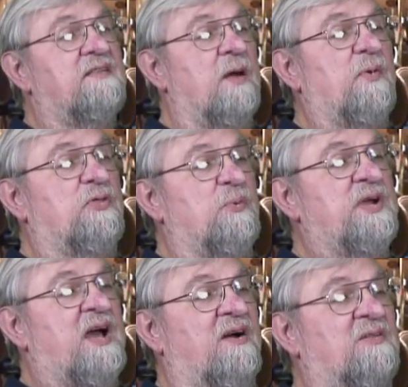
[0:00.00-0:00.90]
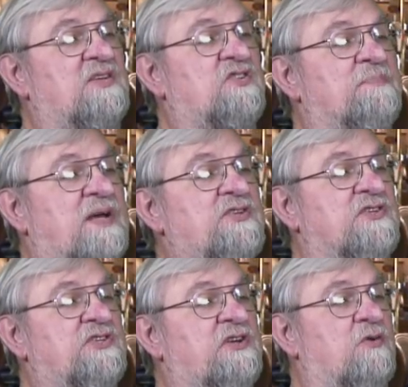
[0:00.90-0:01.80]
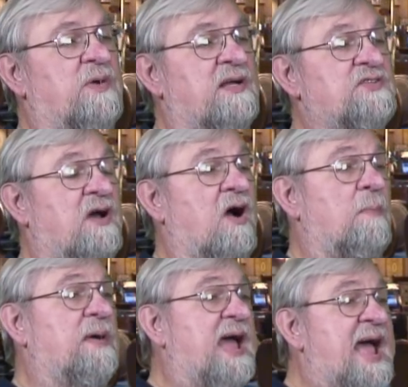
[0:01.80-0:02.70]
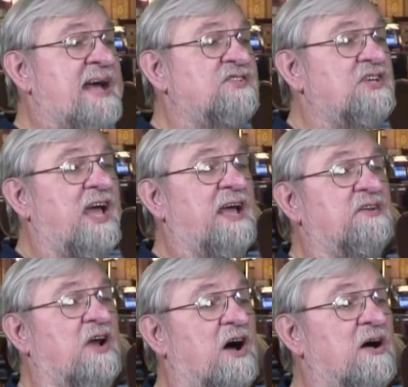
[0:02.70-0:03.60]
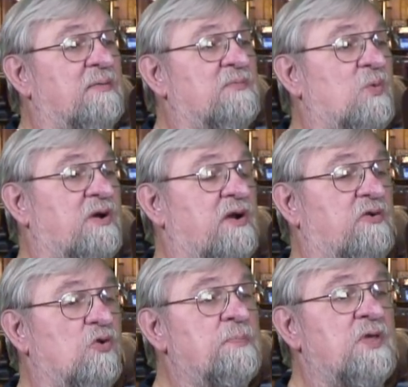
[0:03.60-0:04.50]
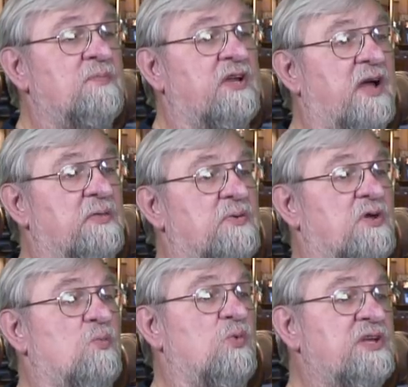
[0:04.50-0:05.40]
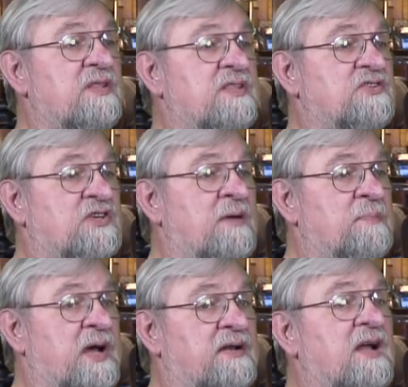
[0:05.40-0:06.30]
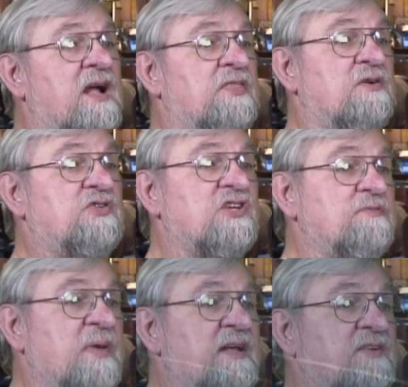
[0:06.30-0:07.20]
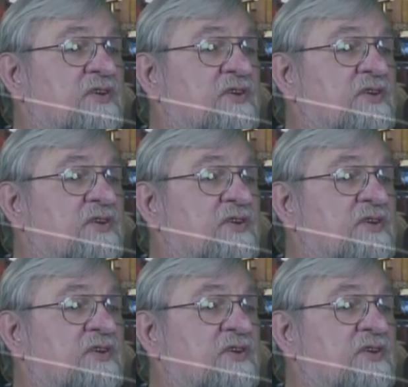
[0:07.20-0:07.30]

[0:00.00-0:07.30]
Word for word: Number three on our list of best casino bets are pass and come. We're going to group them together. They're really the same bet, they're just made